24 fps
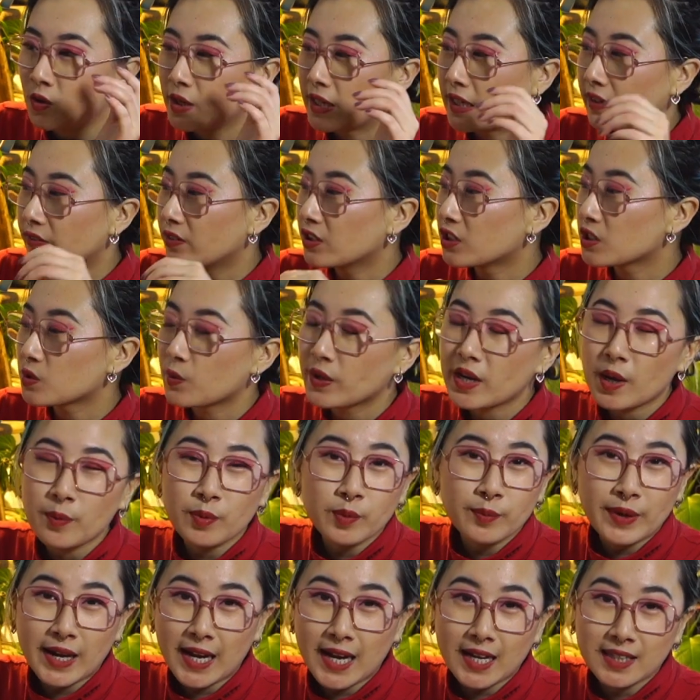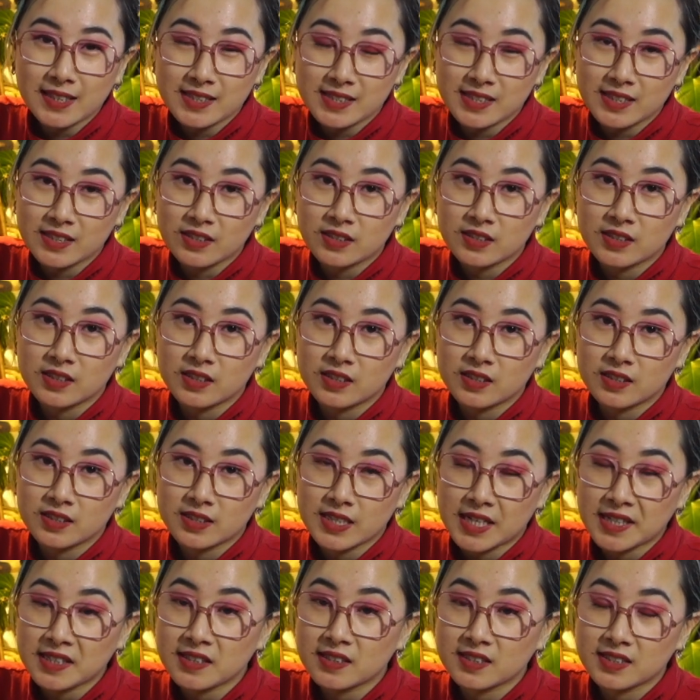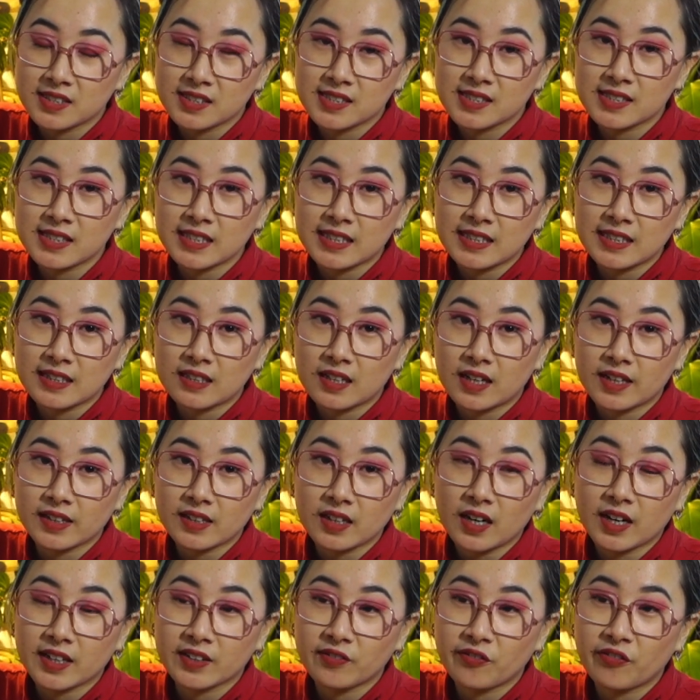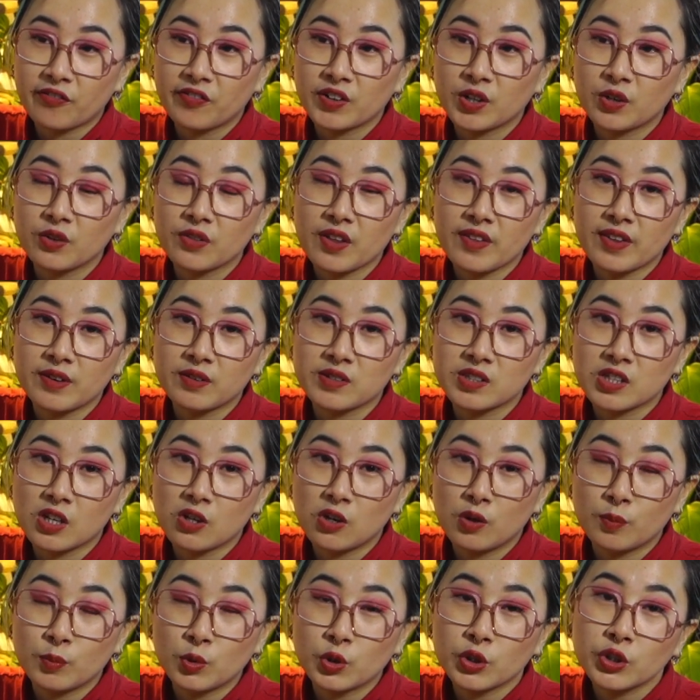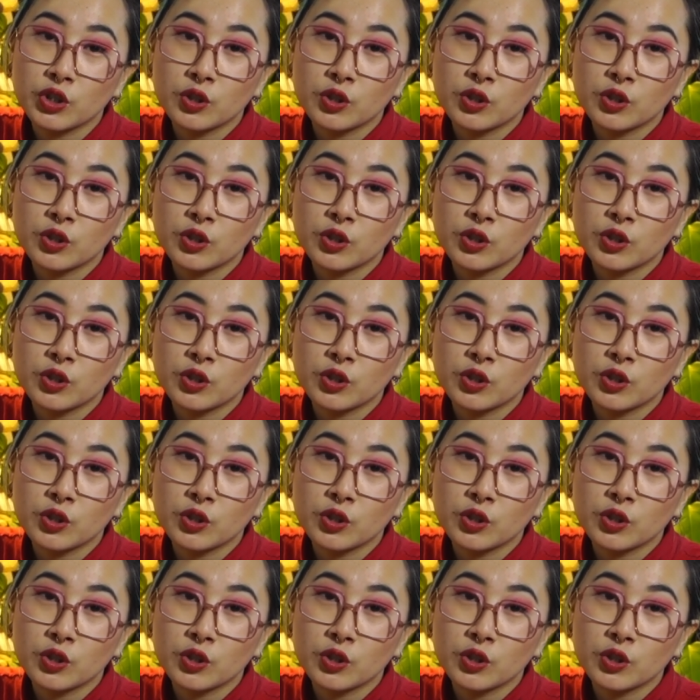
even just when I put my hands in to see, like I can feel that there was a lot more